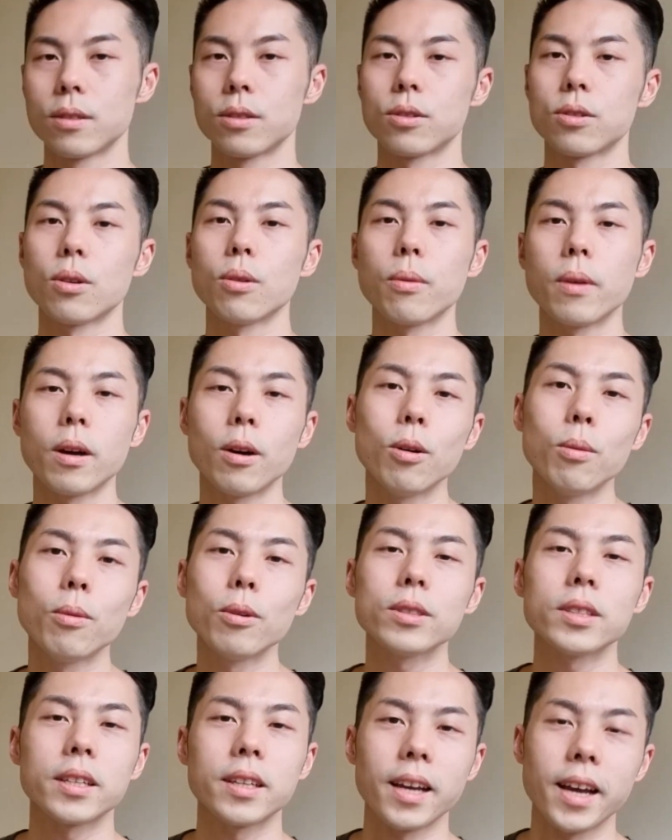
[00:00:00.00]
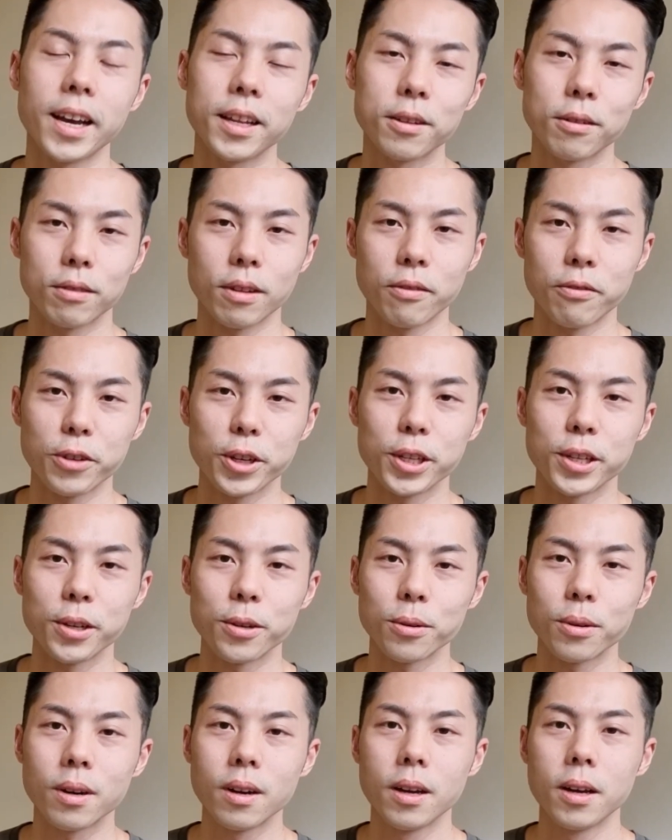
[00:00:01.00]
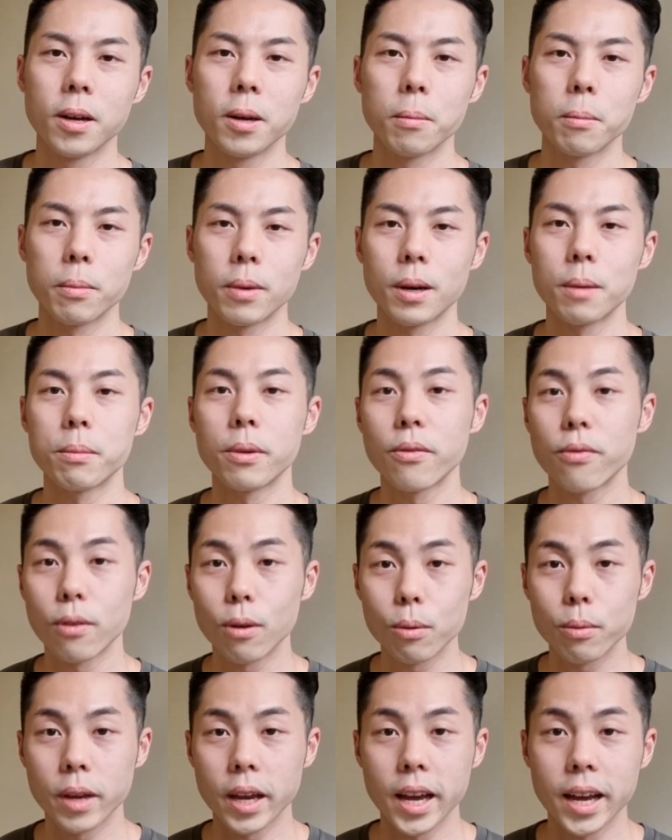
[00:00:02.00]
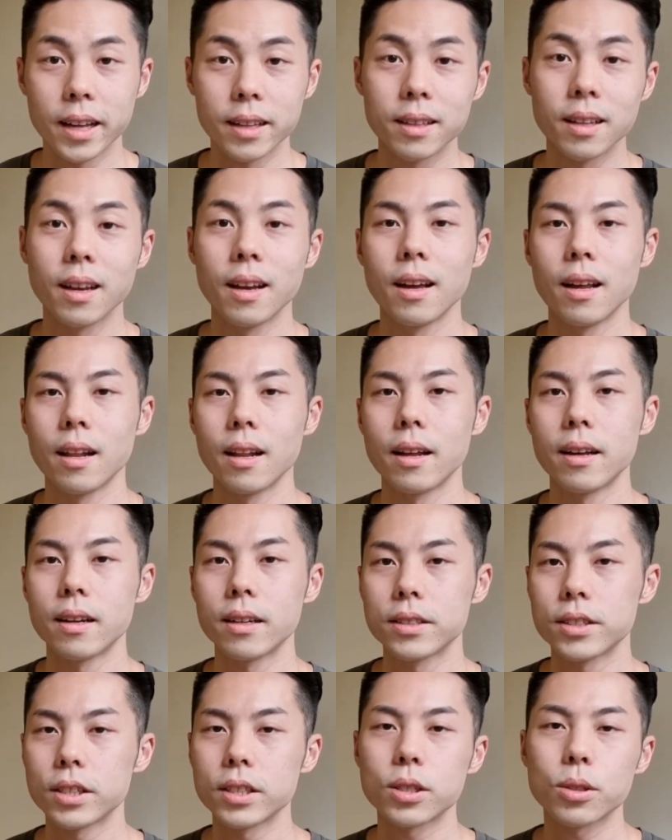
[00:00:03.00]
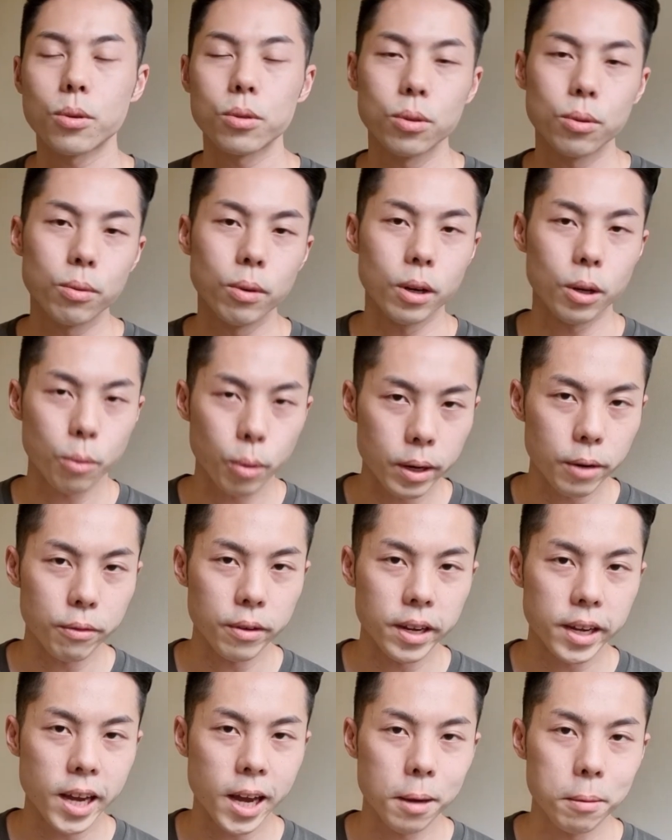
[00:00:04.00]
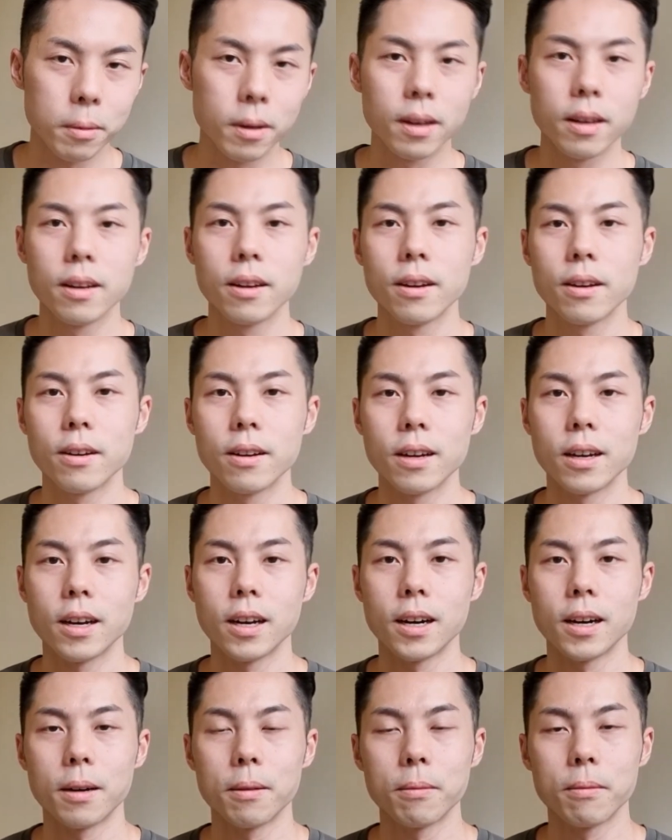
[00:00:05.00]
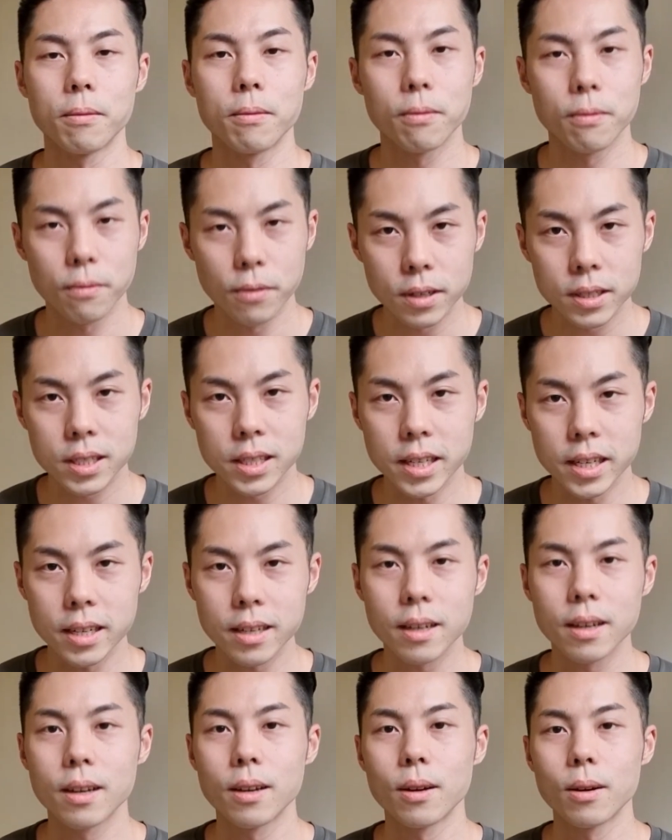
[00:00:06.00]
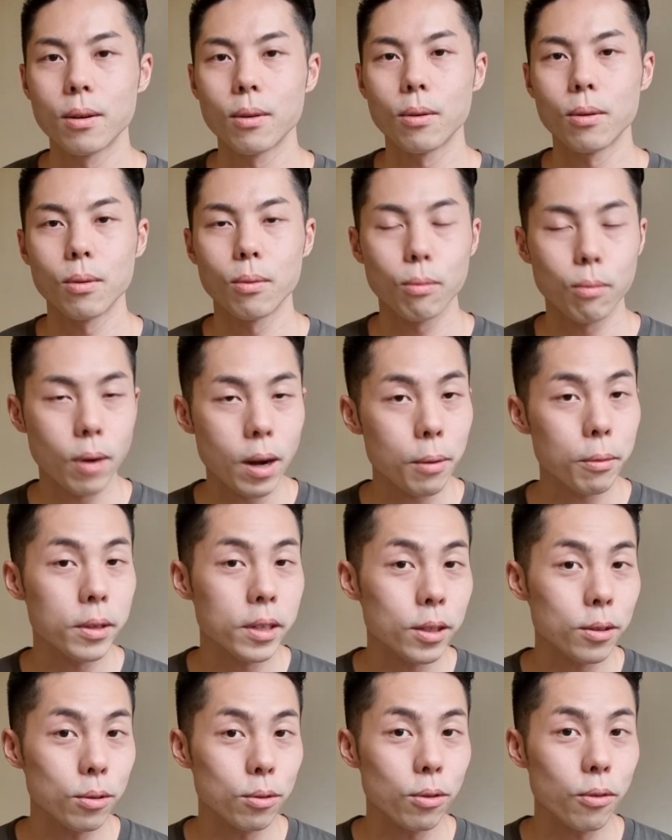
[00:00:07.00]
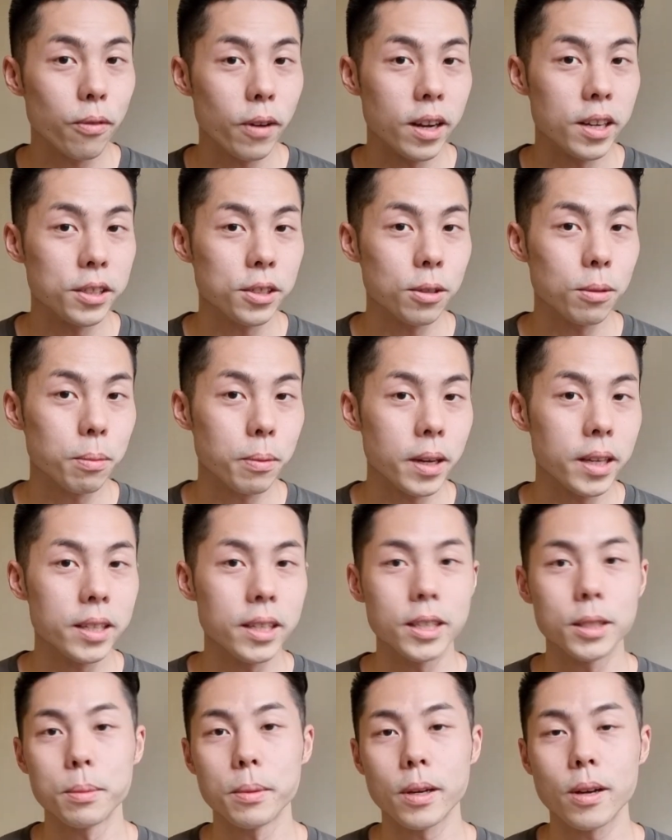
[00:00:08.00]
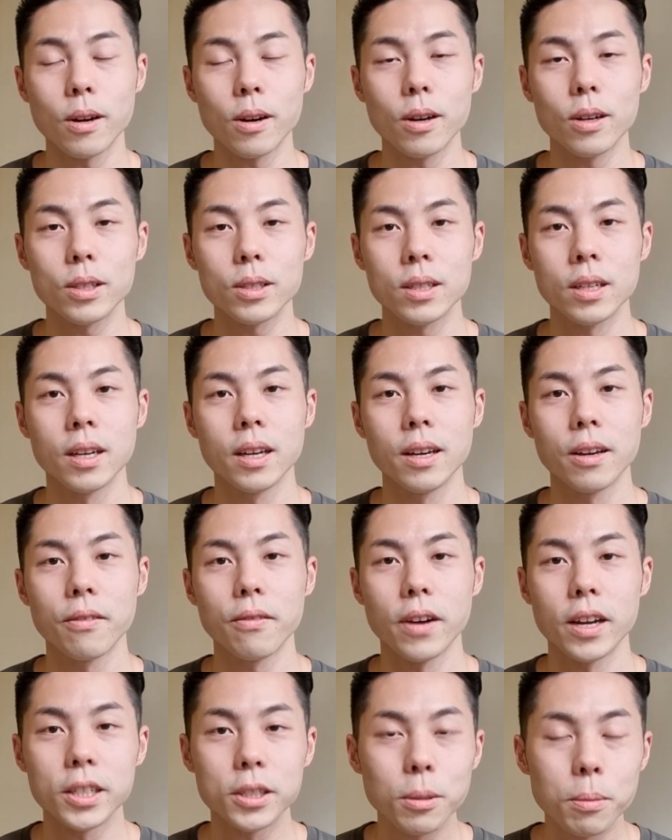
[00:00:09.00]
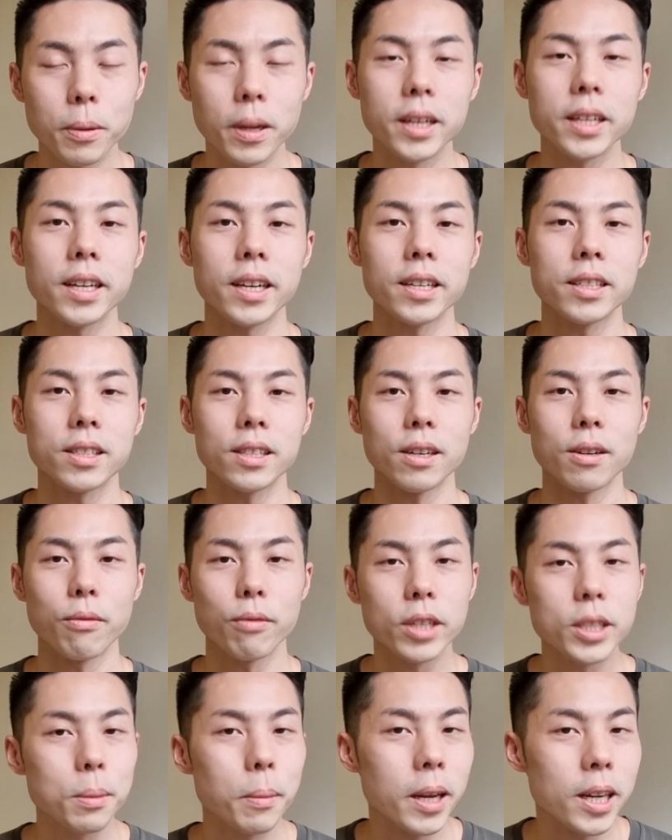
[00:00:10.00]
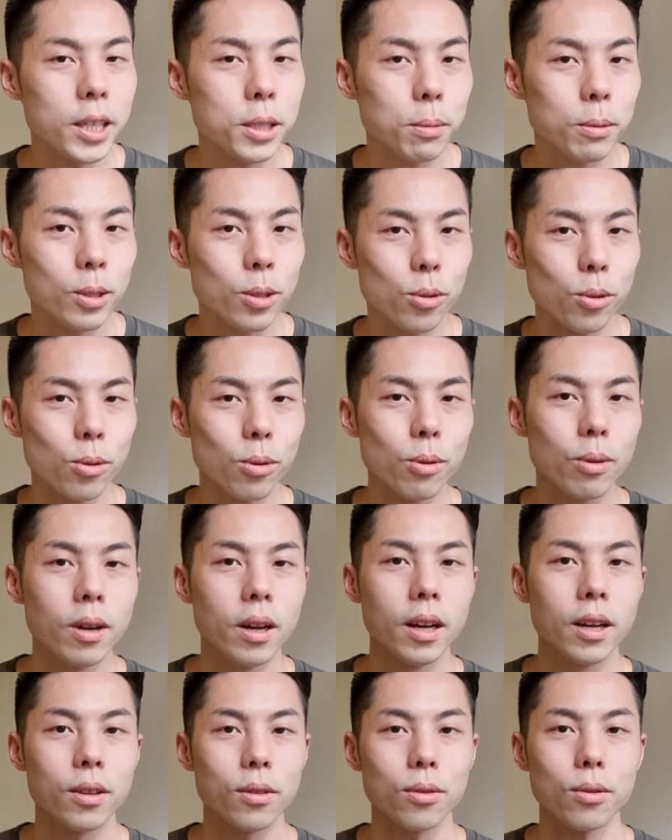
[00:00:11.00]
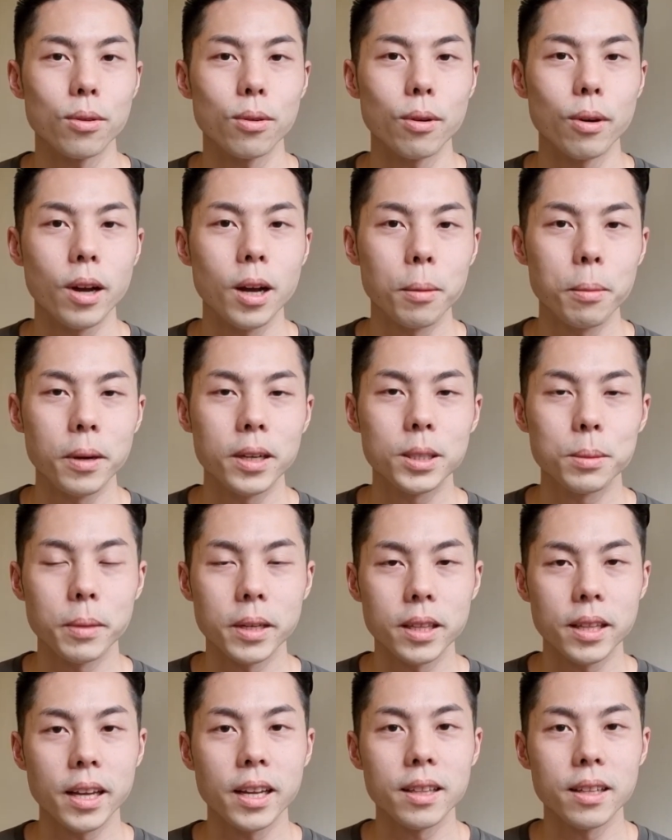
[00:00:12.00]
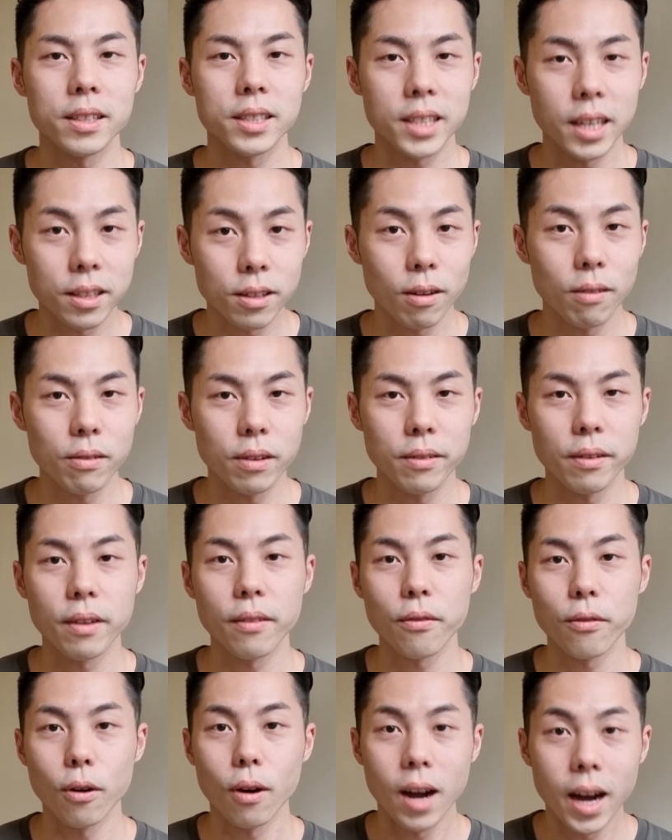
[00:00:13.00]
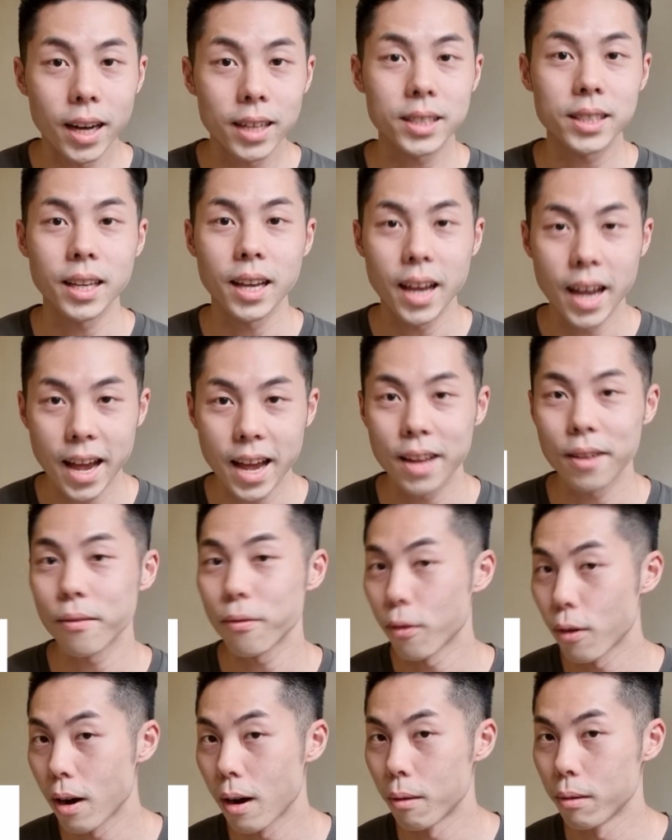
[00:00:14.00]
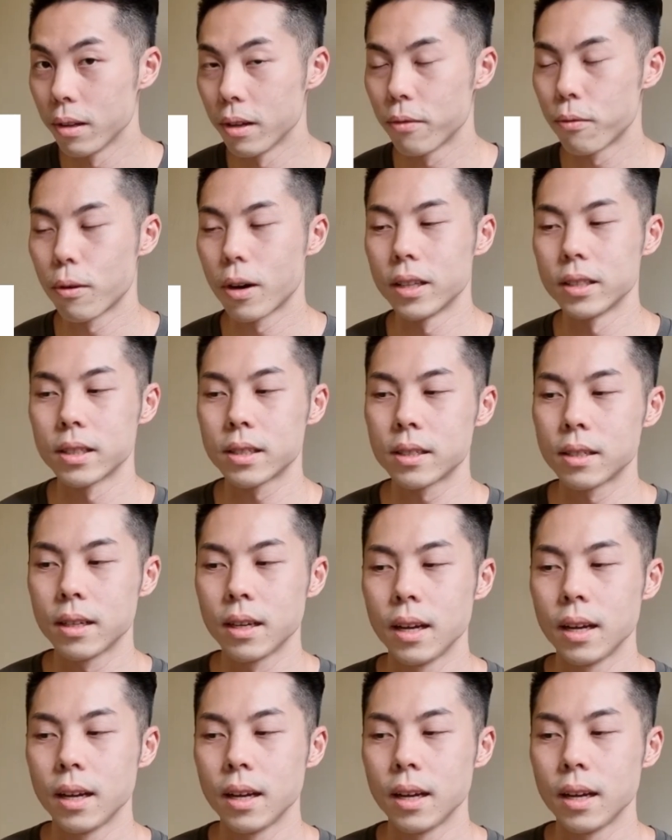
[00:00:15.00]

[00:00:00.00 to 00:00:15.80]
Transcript: So we're almost at the end of the video, but before we end, let us just do a quick recap. Firstly, why we need to do financial plan is because financial planning is a risk management tool to help us maintain the standard of living for us and for our loved ones.